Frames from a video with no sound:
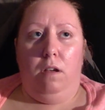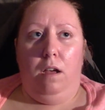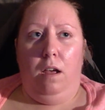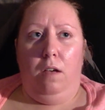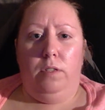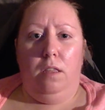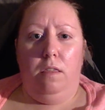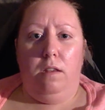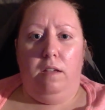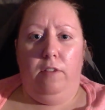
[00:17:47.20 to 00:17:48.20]
I was
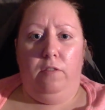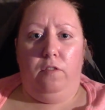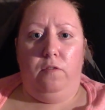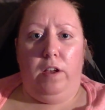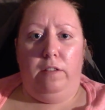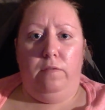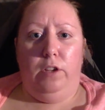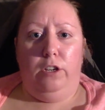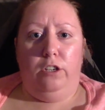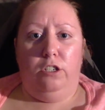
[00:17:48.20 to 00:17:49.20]
in the Navy for 5
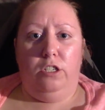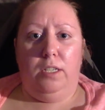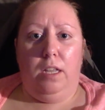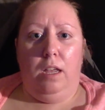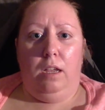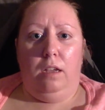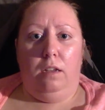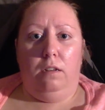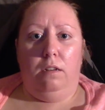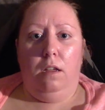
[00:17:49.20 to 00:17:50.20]
years
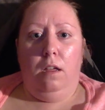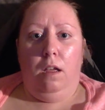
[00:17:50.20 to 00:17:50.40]
and